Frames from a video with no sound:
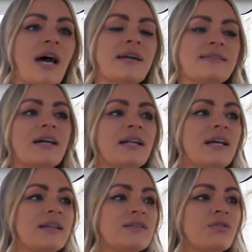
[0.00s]
Yeah,
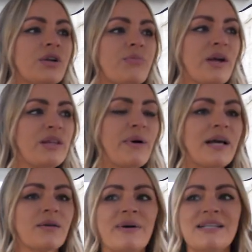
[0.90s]
exactly. Not going to break the
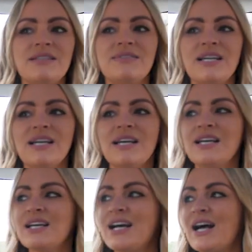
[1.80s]
bank massively.
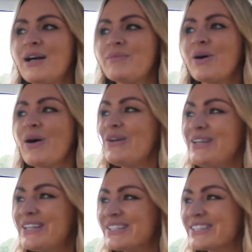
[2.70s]
Um, Do you know
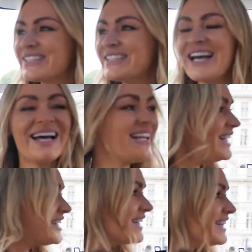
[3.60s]
where we are? Yeah,
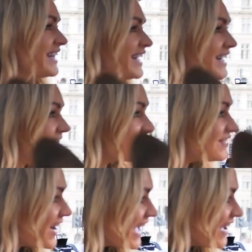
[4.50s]
look at this.
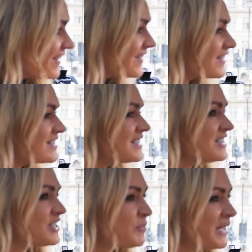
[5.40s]
Wow, because it's
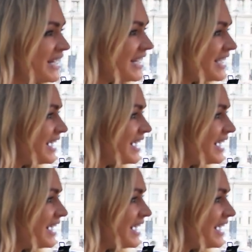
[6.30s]
a jubilee.